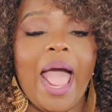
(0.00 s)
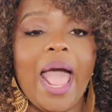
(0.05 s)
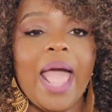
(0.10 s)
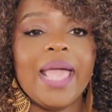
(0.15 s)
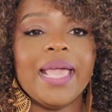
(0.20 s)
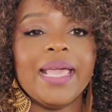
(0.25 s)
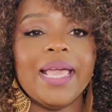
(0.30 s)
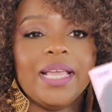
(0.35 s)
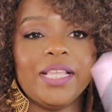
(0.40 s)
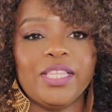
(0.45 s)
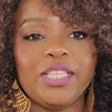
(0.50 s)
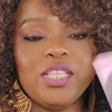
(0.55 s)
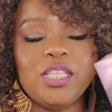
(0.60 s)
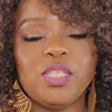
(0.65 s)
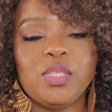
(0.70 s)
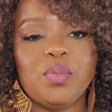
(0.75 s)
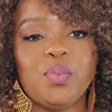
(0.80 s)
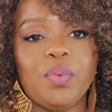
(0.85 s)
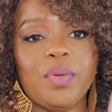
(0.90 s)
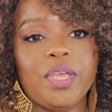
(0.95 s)
I got
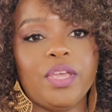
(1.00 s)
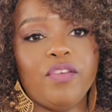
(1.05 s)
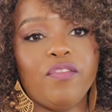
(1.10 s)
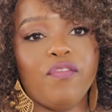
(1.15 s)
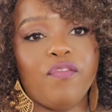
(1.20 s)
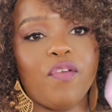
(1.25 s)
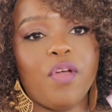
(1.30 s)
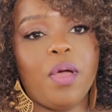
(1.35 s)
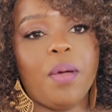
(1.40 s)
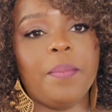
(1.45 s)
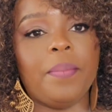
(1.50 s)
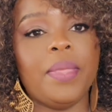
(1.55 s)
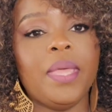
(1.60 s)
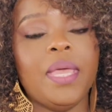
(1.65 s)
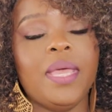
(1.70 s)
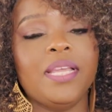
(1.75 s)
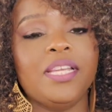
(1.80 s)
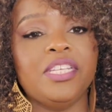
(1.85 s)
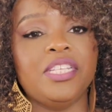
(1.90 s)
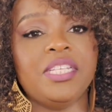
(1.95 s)
this wig from
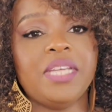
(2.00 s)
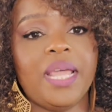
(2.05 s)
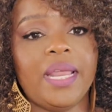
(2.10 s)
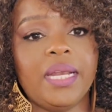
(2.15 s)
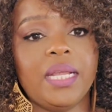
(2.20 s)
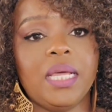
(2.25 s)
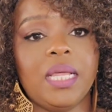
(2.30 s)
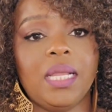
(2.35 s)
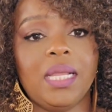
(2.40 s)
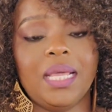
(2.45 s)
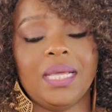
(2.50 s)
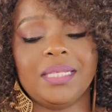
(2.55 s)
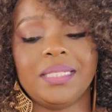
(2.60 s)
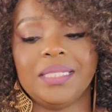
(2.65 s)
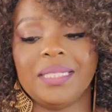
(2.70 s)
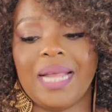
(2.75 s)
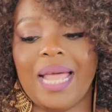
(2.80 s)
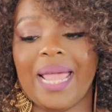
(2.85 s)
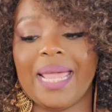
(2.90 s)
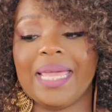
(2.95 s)
WhatLace
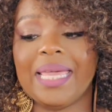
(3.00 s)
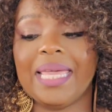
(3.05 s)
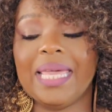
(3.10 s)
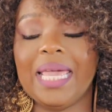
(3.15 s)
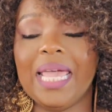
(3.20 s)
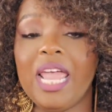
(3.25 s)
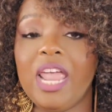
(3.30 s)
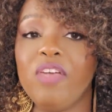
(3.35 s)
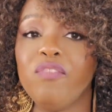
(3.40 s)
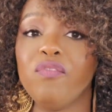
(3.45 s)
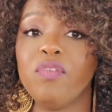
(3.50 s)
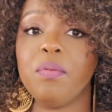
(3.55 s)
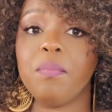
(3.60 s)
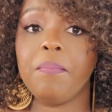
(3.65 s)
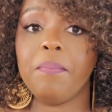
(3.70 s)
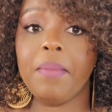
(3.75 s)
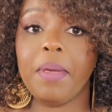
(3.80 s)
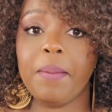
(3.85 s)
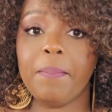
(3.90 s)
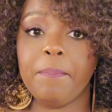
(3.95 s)
Collection. I can't
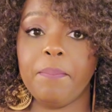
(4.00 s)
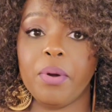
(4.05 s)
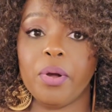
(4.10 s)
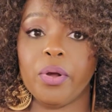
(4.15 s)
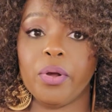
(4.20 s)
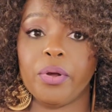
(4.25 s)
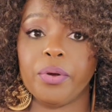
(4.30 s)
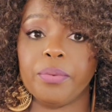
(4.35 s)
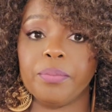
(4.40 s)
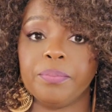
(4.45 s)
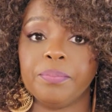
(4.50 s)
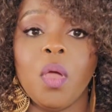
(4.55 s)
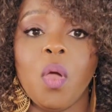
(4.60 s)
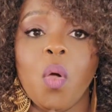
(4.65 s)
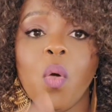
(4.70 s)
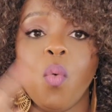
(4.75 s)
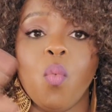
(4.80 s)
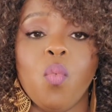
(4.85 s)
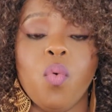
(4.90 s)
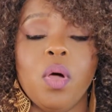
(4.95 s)
remember
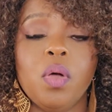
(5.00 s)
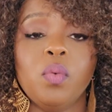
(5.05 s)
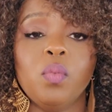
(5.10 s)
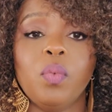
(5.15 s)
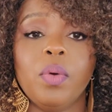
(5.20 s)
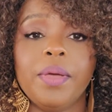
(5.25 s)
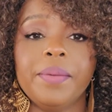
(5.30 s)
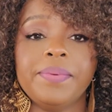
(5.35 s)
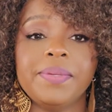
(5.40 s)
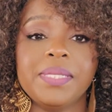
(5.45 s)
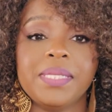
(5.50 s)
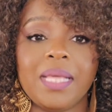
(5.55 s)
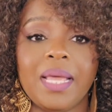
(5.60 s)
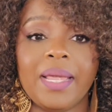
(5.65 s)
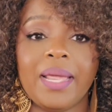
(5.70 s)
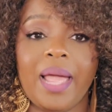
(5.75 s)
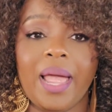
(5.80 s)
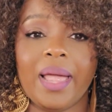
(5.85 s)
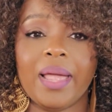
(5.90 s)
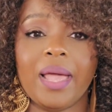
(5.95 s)
what
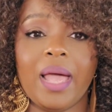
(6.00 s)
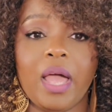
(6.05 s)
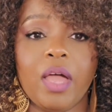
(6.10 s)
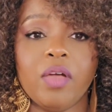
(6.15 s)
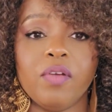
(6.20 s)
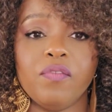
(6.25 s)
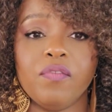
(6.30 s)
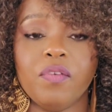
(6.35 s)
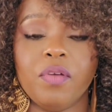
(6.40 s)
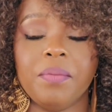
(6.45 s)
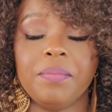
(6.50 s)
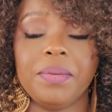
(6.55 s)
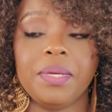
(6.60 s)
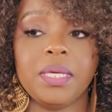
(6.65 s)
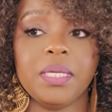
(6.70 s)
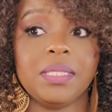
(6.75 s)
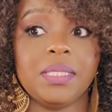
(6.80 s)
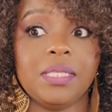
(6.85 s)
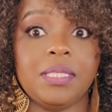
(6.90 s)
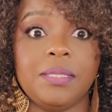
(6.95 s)
website I got her from
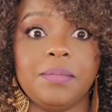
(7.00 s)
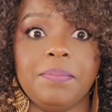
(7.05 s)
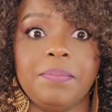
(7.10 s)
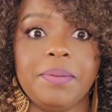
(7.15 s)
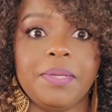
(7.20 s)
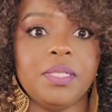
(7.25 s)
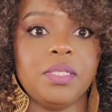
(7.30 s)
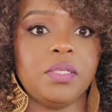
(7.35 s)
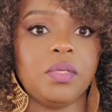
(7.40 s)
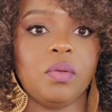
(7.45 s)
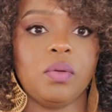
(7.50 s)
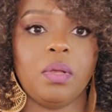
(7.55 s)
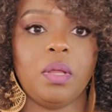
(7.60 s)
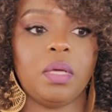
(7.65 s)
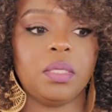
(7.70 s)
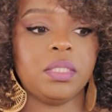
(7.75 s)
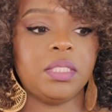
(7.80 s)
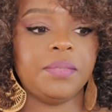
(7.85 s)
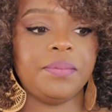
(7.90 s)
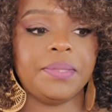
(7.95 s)
because it's been so
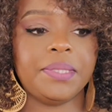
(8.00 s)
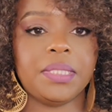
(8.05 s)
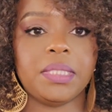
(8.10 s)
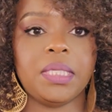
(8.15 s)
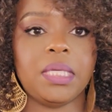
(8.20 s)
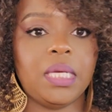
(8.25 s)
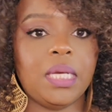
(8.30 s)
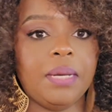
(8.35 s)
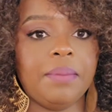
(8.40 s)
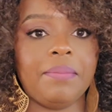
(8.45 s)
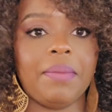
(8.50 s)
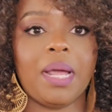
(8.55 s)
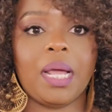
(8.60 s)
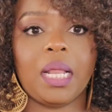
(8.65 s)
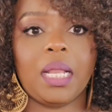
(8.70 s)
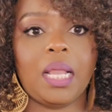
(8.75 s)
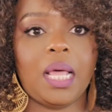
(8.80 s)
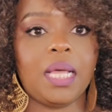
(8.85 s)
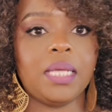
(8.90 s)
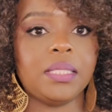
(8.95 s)
long. She's been sitting in my
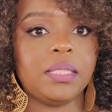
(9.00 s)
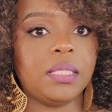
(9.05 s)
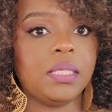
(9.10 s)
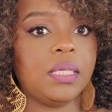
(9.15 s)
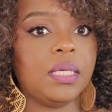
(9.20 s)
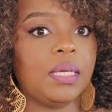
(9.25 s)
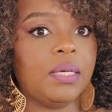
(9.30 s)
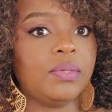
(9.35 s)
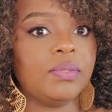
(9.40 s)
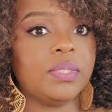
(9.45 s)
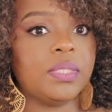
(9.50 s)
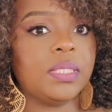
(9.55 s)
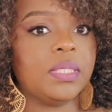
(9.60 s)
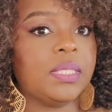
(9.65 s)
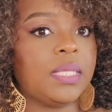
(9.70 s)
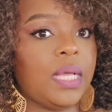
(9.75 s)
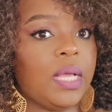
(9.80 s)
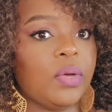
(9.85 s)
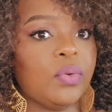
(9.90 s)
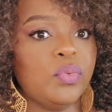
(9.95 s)
closet and I was
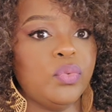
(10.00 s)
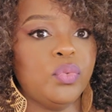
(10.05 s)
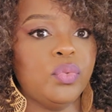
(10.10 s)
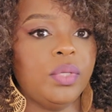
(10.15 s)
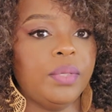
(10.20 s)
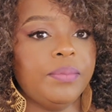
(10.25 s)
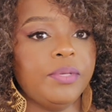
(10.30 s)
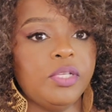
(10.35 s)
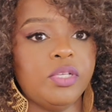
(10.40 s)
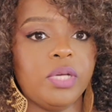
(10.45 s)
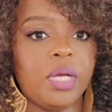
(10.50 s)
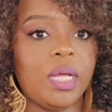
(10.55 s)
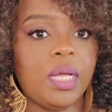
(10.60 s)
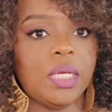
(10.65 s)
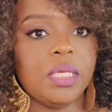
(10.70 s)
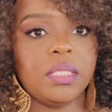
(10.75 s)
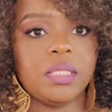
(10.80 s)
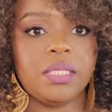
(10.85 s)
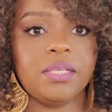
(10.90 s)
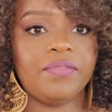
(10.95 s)
just like, oh, let me
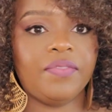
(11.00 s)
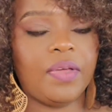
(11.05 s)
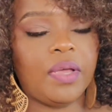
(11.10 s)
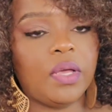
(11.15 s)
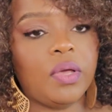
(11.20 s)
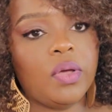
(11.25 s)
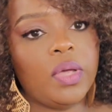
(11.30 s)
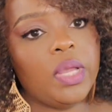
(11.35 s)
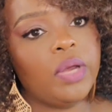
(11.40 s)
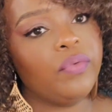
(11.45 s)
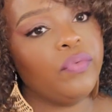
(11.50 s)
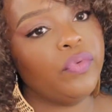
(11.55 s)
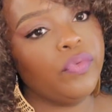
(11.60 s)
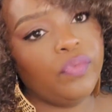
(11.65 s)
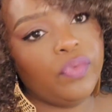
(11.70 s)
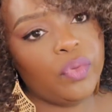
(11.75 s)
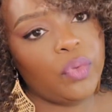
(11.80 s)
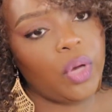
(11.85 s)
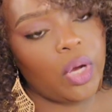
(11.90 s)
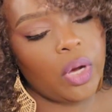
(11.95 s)
try and see if I can go ahead and
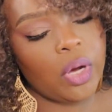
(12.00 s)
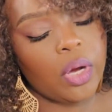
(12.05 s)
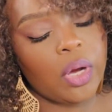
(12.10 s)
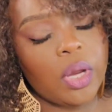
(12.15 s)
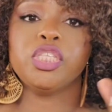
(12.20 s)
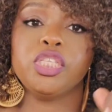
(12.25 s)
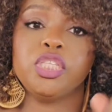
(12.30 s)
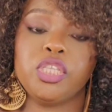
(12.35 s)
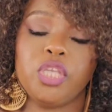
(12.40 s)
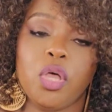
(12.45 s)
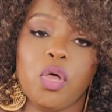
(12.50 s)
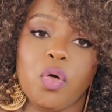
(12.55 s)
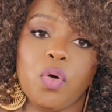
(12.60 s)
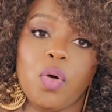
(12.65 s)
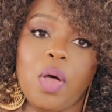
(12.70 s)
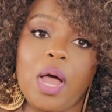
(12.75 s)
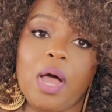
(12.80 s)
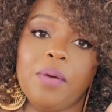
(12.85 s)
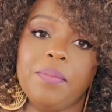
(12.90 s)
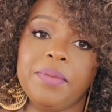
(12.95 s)
review her.
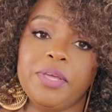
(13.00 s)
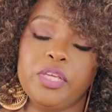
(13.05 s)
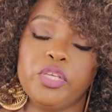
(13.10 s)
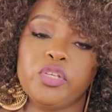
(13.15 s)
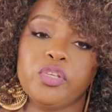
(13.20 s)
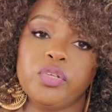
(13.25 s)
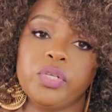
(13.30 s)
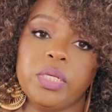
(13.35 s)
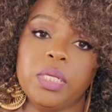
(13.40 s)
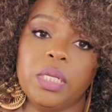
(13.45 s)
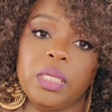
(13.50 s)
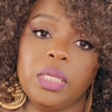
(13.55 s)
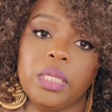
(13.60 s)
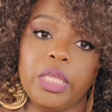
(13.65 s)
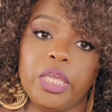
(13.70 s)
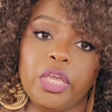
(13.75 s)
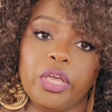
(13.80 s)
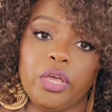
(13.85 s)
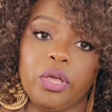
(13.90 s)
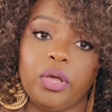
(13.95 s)
So I'll make sure to
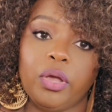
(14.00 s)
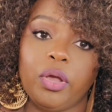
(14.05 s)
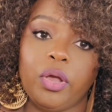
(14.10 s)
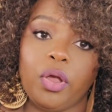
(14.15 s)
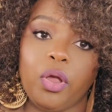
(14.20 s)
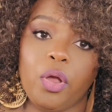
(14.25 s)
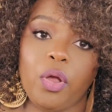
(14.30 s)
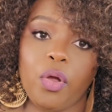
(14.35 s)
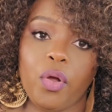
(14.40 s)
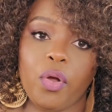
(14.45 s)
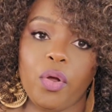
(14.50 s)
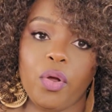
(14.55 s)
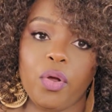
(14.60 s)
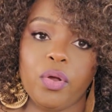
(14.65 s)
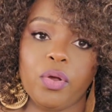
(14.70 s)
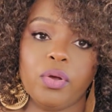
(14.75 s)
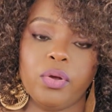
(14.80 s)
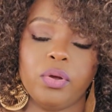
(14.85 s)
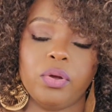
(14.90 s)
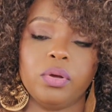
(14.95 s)
link
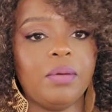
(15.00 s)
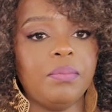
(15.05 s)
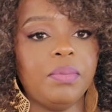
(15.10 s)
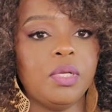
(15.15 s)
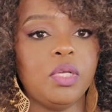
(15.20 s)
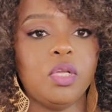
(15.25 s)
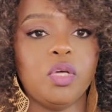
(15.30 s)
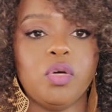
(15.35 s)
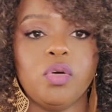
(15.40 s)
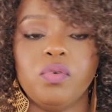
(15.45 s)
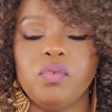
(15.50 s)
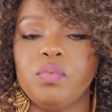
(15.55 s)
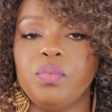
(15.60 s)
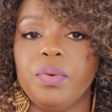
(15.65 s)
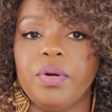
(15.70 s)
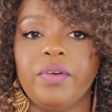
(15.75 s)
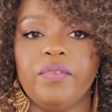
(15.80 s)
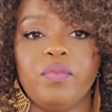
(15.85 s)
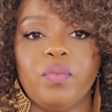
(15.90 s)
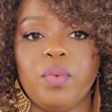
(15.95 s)
her down below,
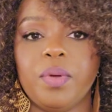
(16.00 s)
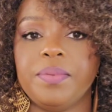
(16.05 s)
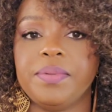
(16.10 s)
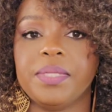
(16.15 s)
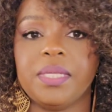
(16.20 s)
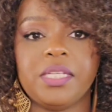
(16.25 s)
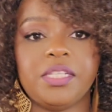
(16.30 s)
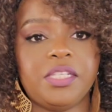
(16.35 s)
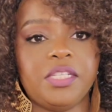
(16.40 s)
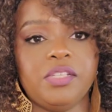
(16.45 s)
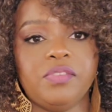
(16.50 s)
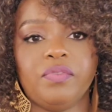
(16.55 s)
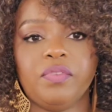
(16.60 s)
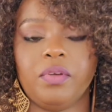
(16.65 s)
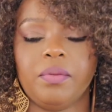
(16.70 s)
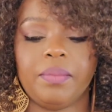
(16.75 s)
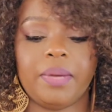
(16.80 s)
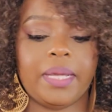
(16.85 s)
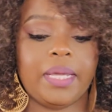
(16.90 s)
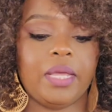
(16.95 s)
whatever website she's
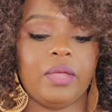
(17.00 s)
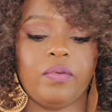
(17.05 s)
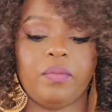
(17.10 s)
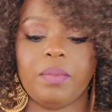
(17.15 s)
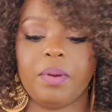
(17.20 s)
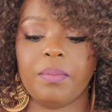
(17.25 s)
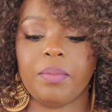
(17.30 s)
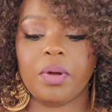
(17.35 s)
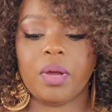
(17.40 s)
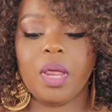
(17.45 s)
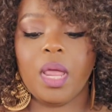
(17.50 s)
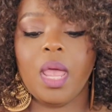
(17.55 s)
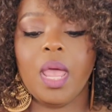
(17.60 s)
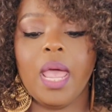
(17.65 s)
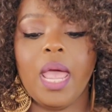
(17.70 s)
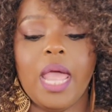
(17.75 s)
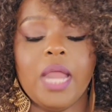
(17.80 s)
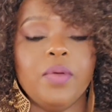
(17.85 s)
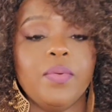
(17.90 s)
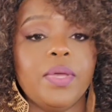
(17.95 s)
from. I can't remember.
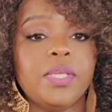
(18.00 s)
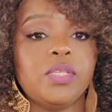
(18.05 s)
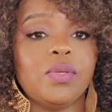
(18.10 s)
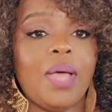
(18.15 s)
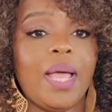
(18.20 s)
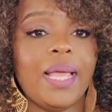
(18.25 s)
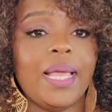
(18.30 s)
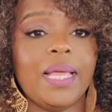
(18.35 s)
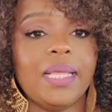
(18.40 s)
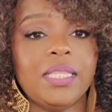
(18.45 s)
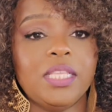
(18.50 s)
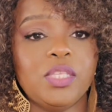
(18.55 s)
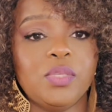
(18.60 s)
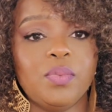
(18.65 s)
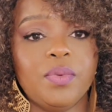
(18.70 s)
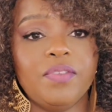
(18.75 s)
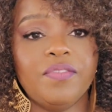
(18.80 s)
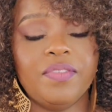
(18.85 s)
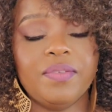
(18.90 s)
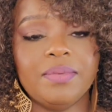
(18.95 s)
Anyway, so I got this
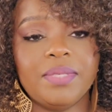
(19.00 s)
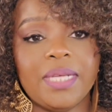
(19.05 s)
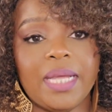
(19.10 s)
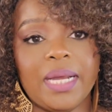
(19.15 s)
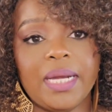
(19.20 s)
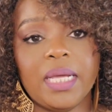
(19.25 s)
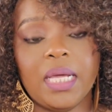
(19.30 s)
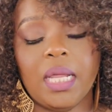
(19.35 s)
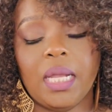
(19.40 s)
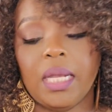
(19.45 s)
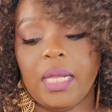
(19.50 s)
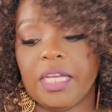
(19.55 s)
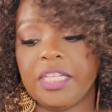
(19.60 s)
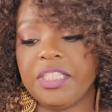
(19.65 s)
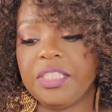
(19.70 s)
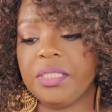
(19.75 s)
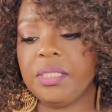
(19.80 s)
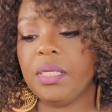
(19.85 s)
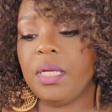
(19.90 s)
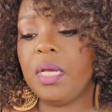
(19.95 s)
wig from WhatLace
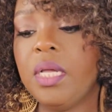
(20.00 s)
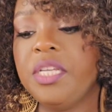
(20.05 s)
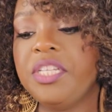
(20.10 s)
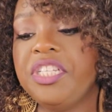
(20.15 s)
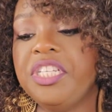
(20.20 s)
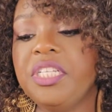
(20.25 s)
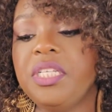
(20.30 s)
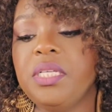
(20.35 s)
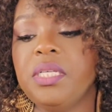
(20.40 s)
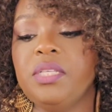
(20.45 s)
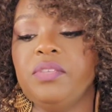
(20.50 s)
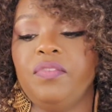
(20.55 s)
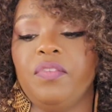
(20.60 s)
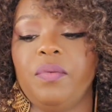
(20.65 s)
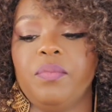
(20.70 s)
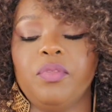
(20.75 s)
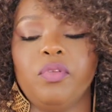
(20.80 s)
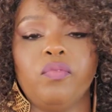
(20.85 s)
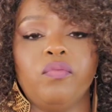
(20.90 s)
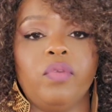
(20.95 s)
Collection. She is
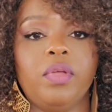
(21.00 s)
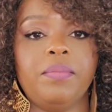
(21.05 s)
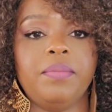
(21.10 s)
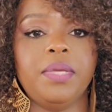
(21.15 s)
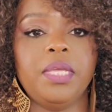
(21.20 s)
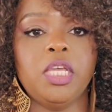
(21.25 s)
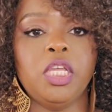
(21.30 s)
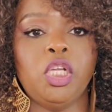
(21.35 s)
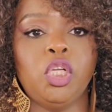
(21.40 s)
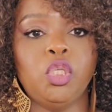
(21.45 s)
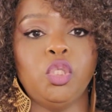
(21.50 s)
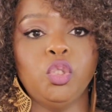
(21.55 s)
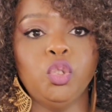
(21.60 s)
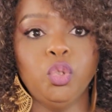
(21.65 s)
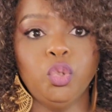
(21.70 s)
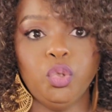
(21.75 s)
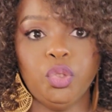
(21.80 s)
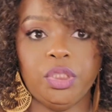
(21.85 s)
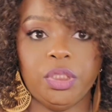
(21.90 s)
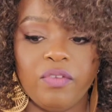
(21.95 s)
from the Remy
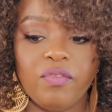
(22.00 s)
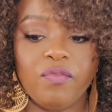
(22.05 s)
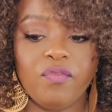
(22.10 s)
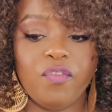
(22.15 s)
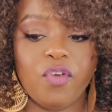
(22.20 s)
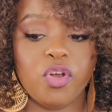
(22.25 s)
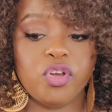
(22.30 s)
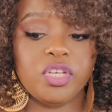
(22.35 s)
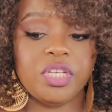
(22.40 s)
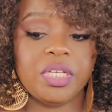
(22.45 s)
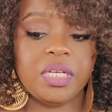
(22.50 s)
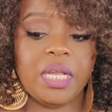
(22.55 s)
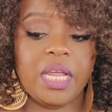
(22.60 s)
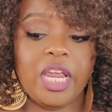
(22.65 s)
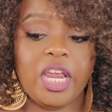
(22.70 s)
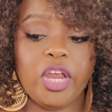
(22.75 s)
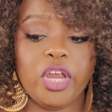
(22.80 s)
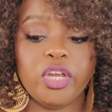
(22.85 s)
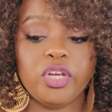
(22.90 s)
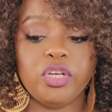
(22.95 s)
Illusion Virgin
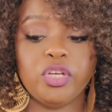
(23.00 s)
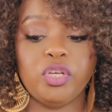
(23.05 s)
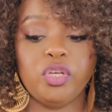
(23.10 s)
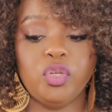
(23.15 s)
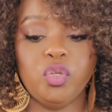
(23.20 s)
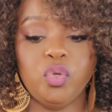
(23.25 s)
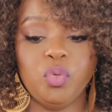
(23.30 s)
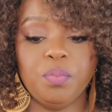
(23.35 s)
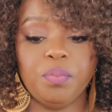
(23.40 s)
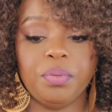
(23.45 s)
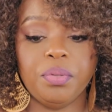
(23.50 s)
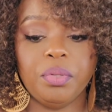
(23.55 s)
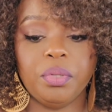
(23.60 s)
Hair Dupe